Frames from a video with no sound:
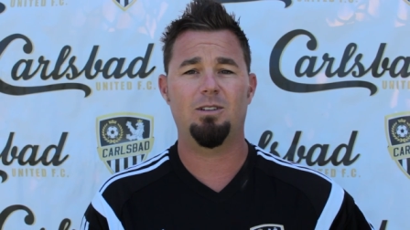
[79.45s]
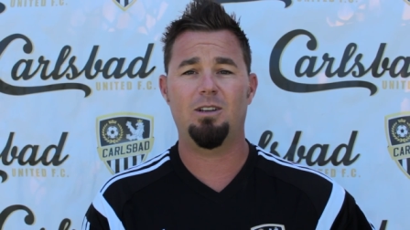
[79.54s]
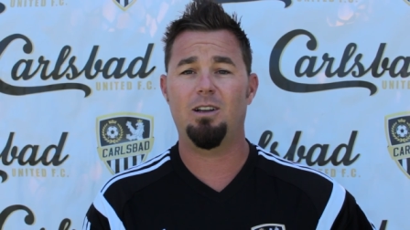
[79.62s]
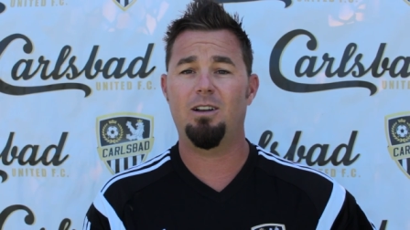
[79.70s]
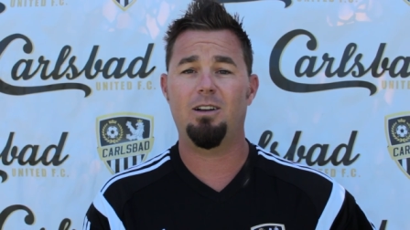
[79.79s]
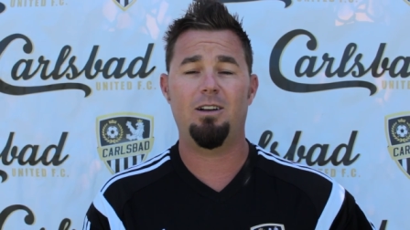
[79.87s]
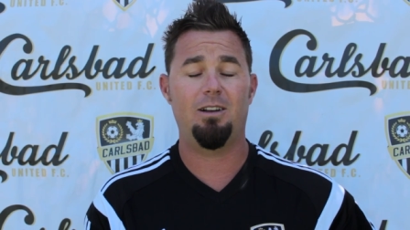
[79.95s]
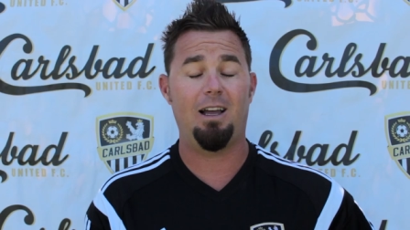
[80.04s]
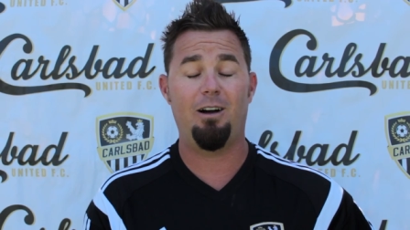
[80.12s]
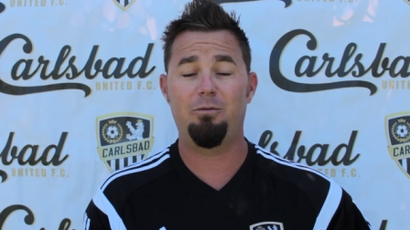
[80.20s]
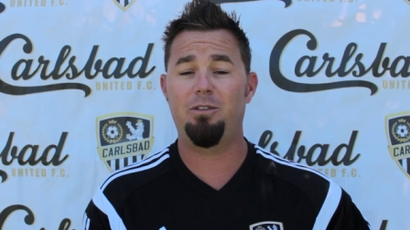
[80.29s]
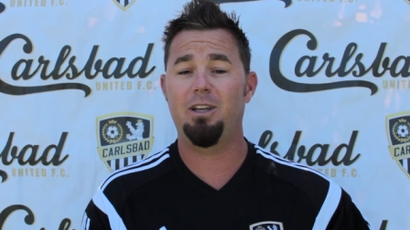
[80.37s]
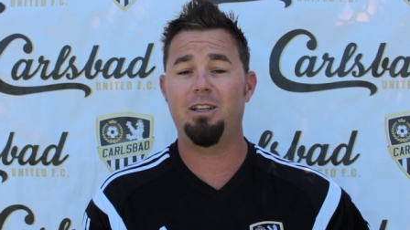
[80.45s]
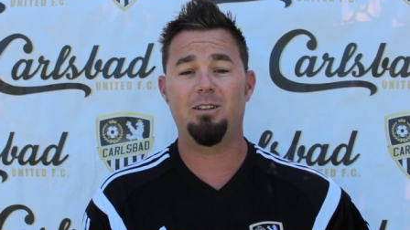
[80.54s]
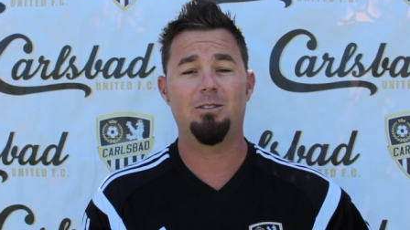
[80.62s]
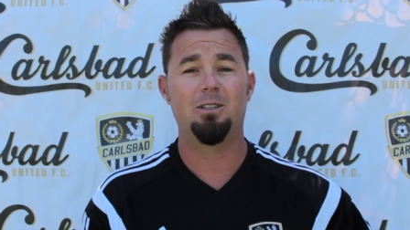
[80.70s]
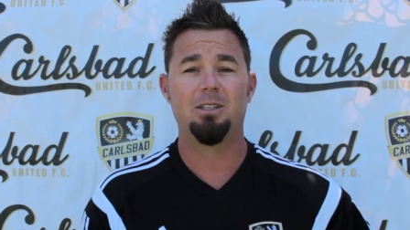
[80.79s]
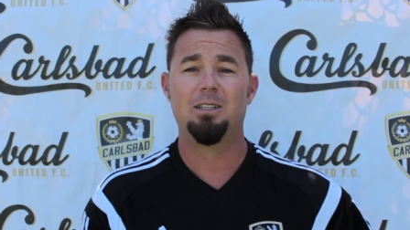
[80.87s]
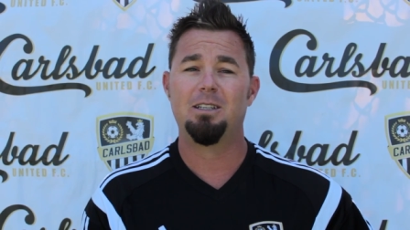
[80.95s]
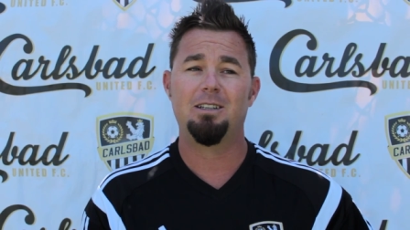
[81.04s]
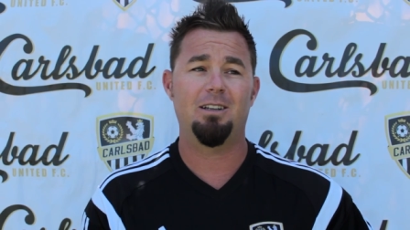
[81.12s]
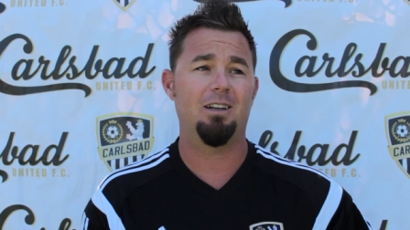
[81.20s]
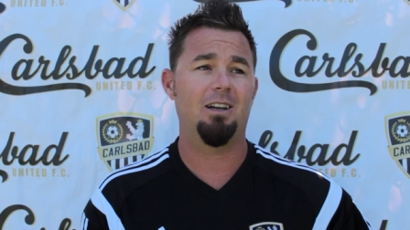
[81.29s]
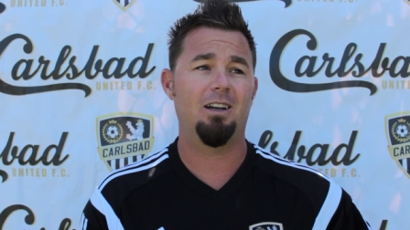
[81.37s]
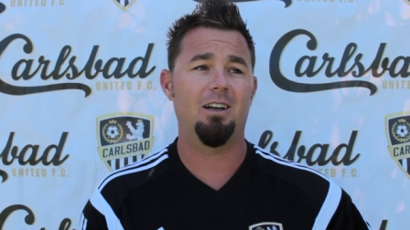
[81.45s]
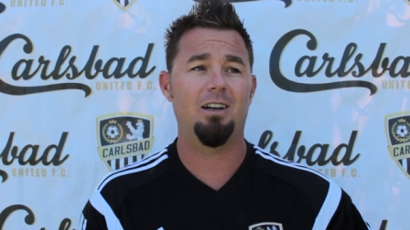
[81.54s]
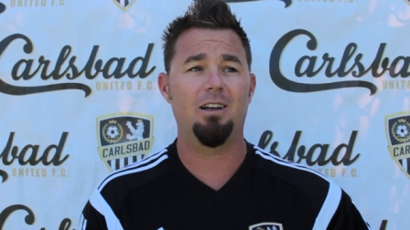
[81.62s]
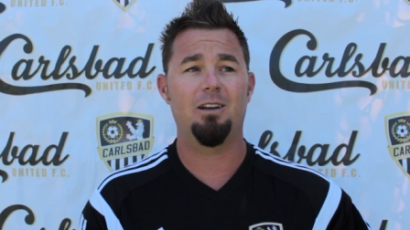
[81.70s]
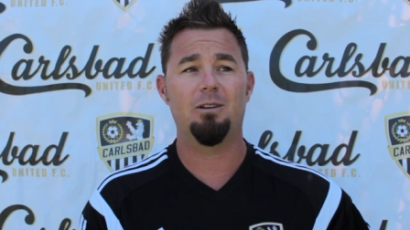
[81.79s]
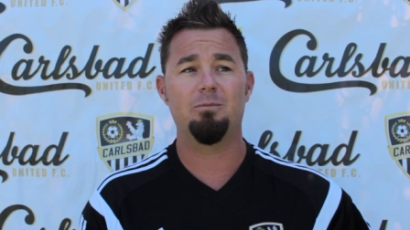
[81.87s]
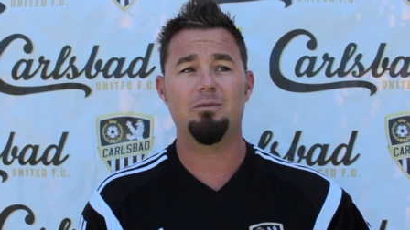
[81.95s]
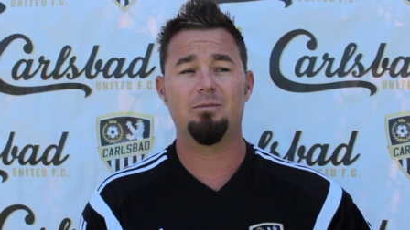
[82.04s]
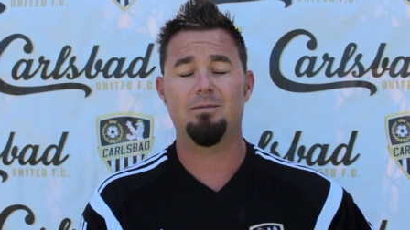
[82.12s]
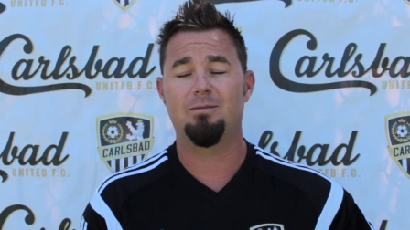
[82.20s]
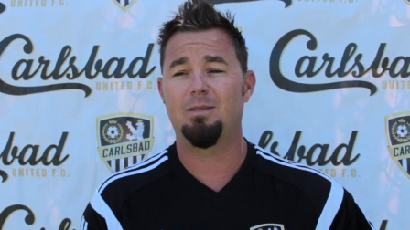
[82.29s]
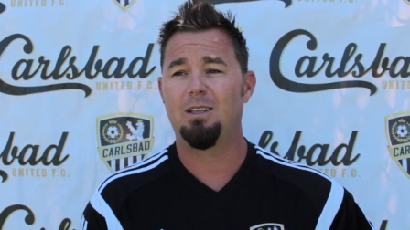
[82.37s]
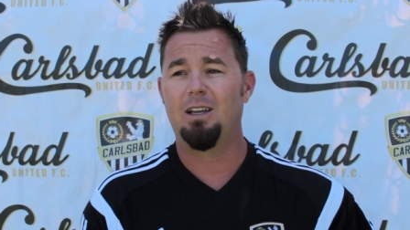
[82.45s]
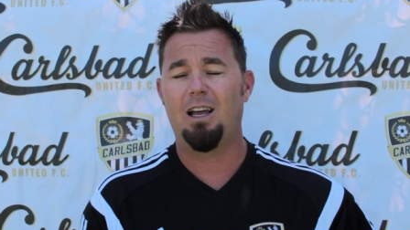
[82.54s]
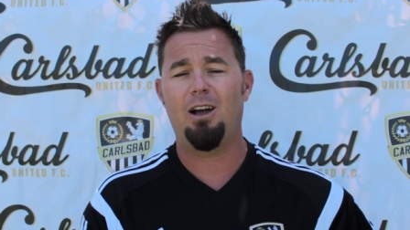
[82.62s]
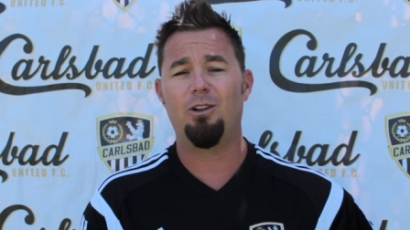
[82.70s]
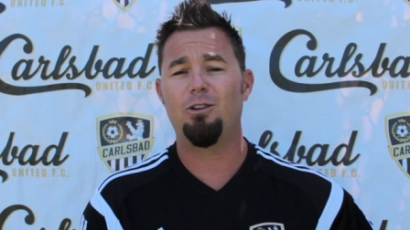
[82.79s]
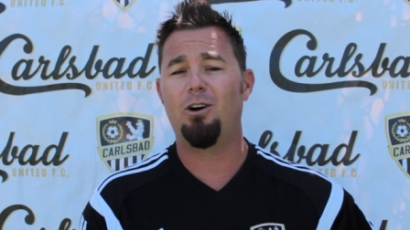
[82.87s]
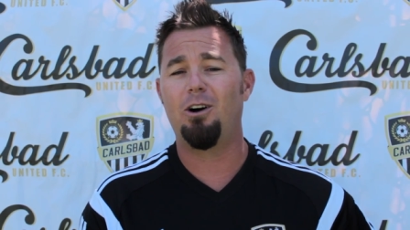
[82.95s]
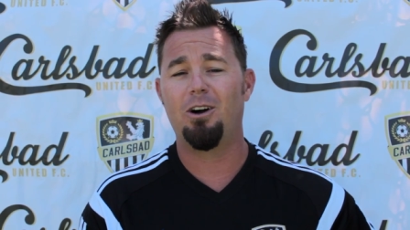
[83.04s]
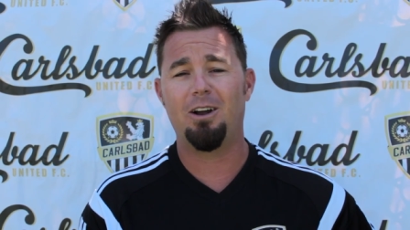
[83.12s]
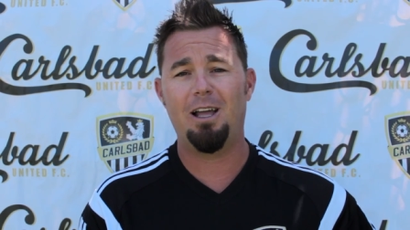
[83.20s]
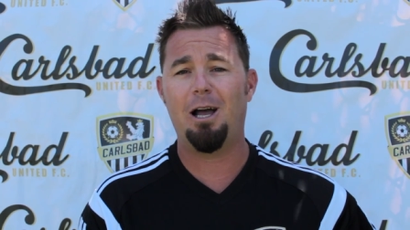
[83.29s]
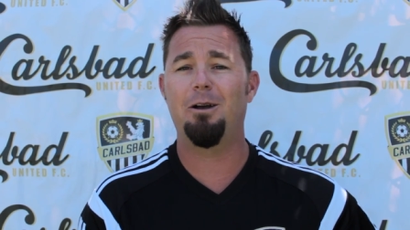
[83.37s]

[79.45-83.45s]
uh, Outfit, um, How Long,